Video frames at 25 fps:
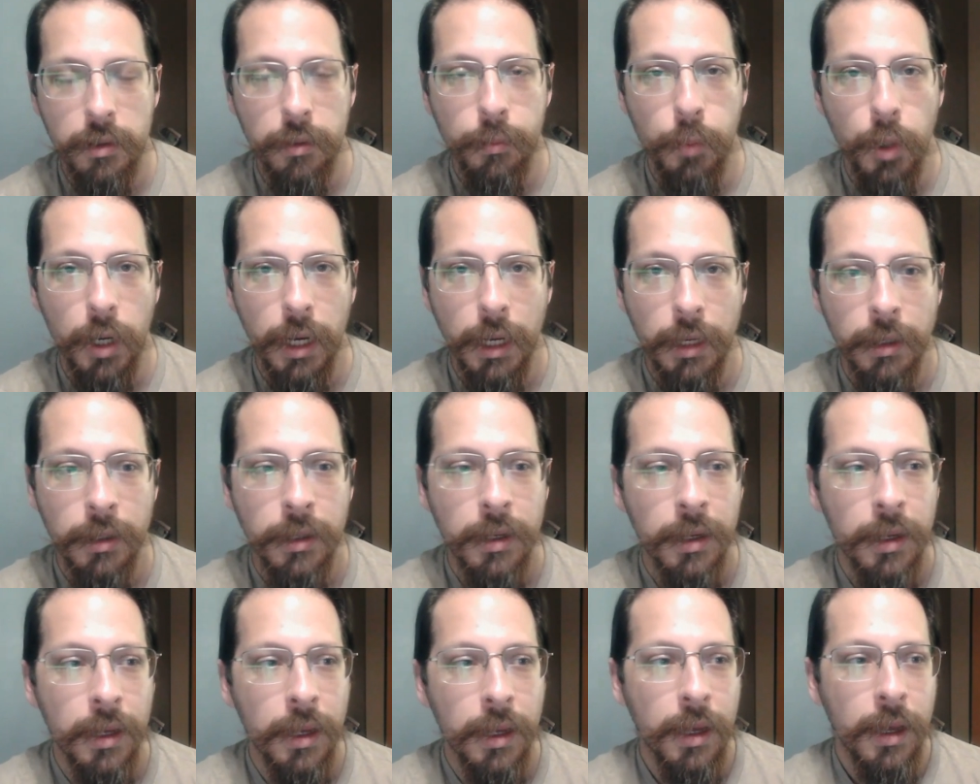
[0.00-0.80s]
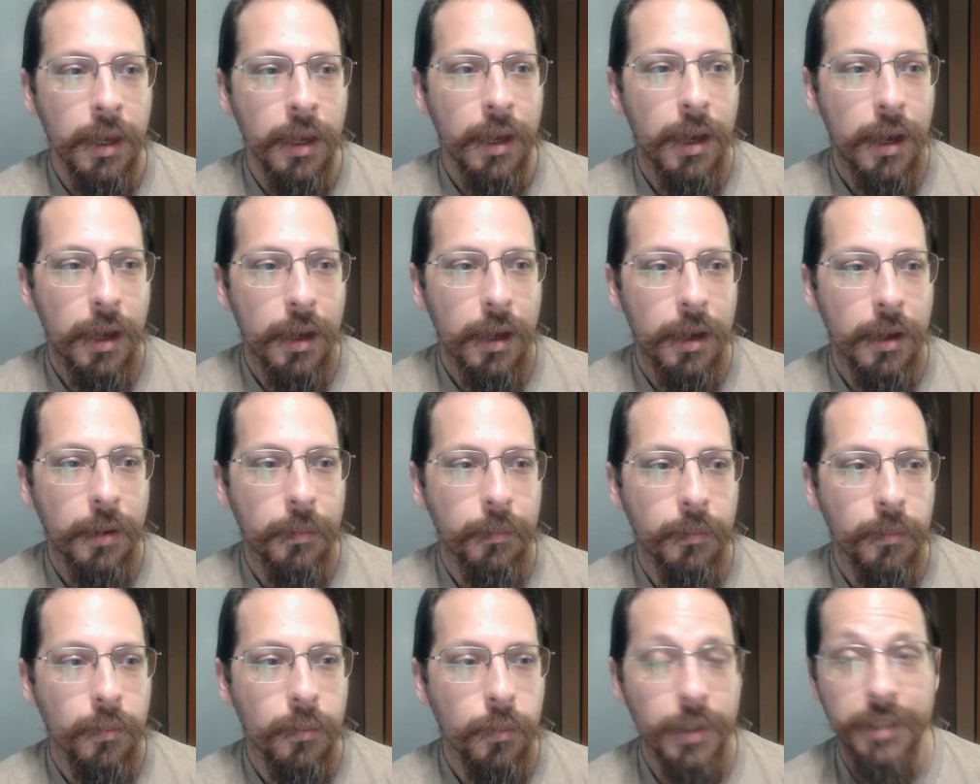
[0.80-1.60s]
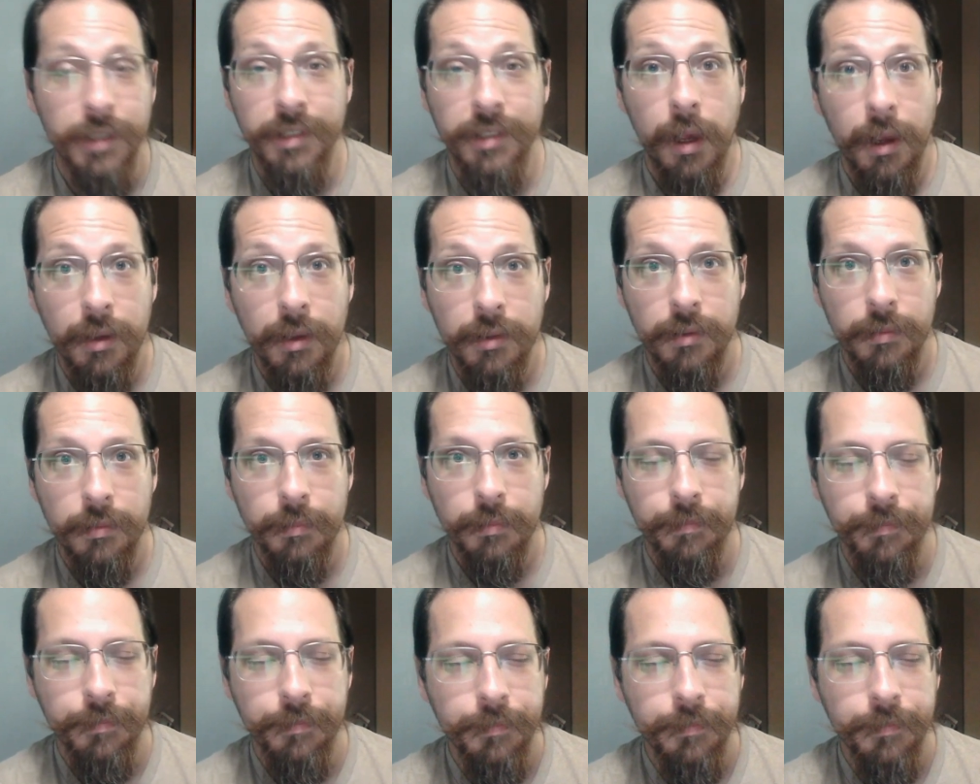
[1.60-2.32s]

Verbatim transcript: your brain, um, which sucks.